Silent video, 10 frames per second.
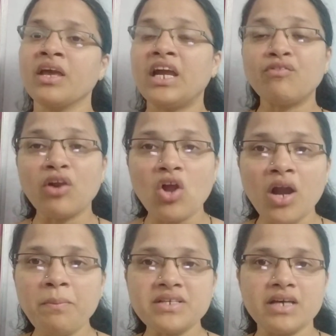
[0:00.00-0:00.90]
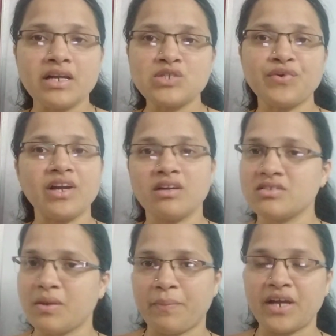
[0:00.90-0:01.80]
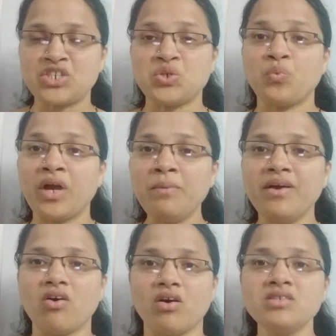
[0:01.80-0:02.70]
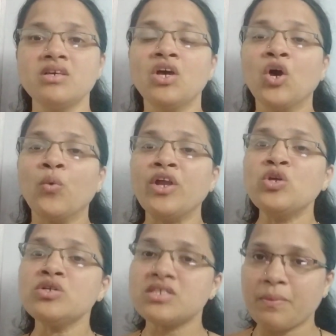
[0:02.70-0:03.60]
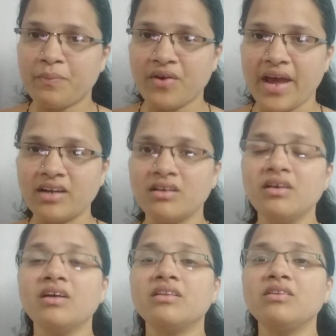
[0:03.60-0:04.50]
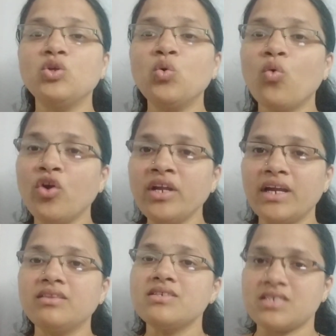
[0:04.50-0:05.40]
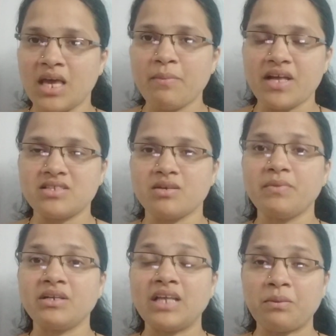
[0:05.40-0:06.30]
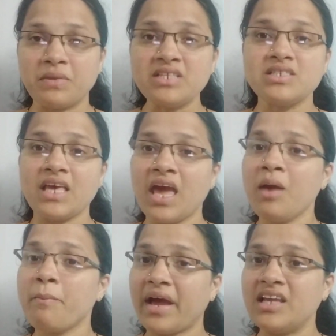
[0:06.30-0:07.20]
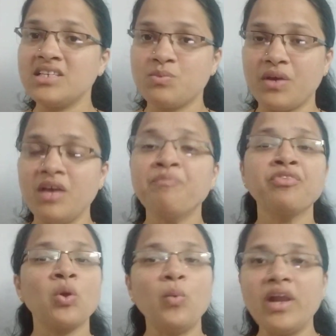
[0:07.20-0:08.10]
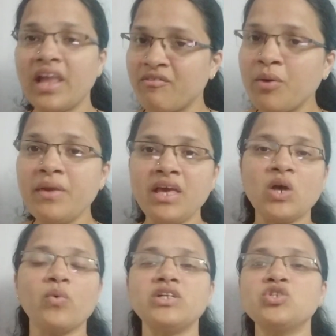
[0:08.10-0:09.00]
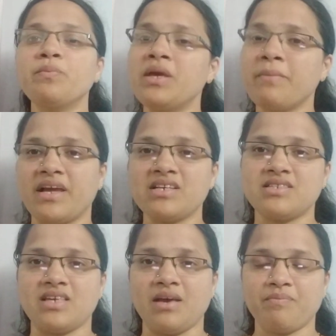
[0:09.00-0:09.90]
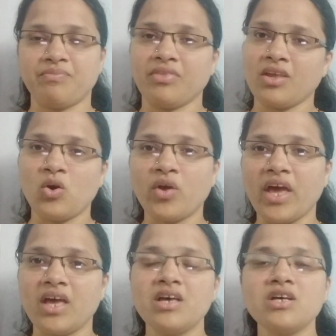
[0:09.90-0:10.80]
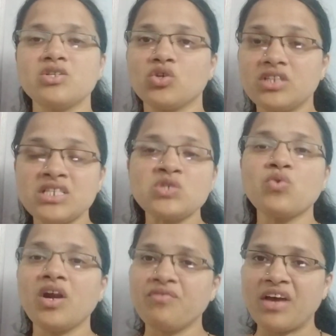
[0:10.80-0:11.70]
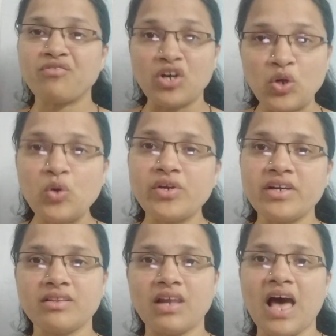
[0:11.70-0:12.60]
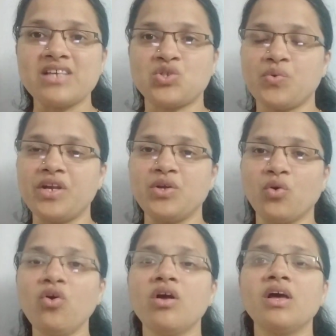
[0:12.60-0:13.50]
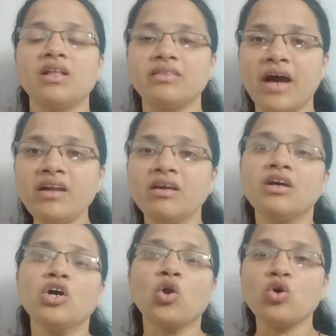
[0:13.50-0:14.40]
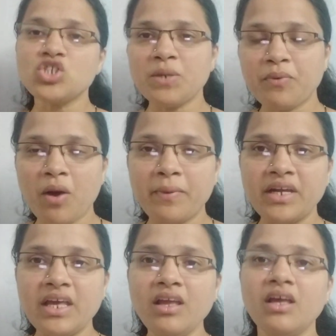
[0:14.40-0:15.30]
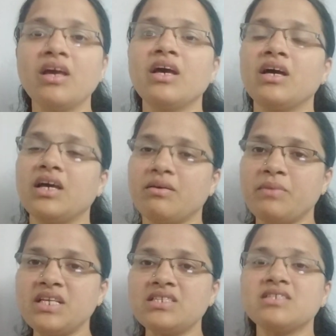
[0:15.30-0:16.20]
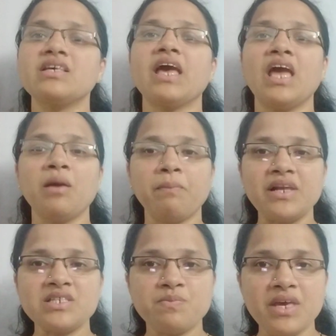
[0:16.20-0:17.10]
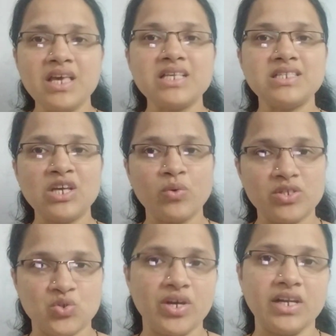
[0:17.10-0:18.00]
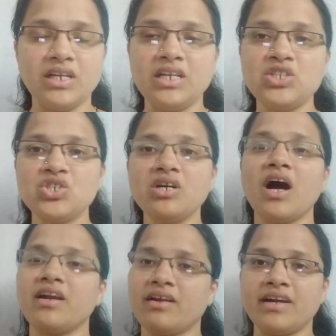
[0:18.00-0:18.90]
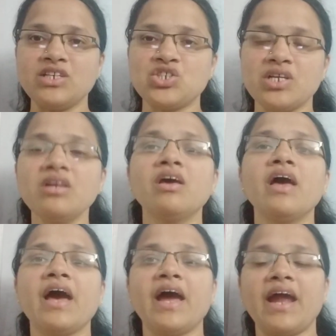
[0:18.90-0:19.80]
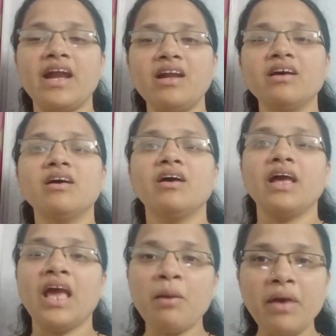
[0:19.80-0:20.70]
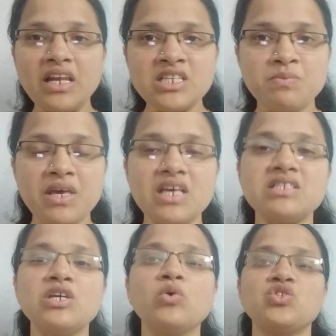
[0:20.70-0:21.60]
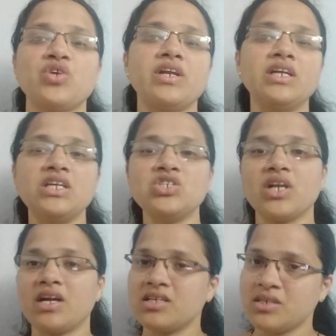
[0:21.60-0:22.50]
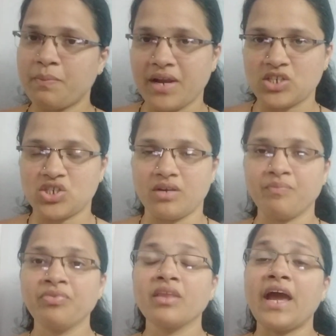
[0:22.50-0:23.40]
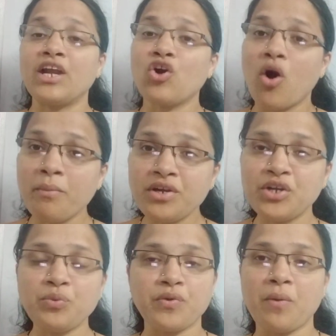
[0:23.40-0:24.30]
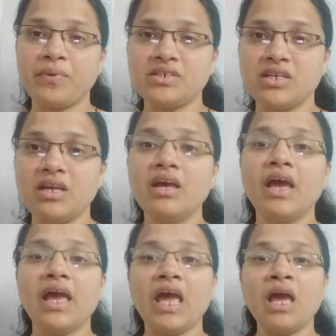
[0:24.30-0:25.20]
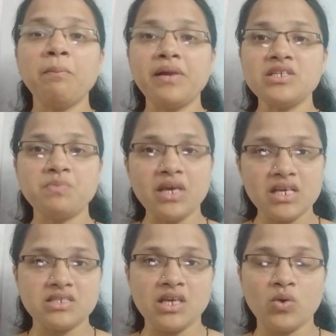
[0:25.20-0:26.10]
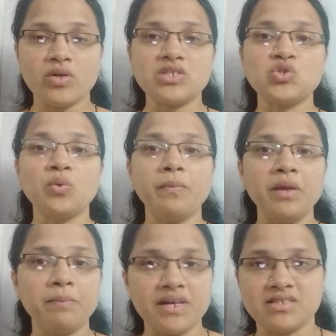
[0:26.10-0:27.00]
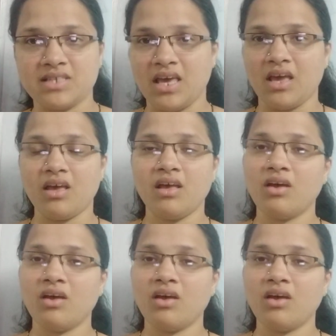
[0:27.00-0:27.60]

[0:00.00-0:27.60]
It will not be satisfied under subtraction. Why? Because when you subtract, you won't get the same answer. But that means A minus B will never be equal to B minus A. Okay. So this is what we have concluded in the last video, that closure property means A plus B is equals to an integer under addition and A minus B is equals to an integer under subtraction. And commutative property, A plus B is equals to B plus A.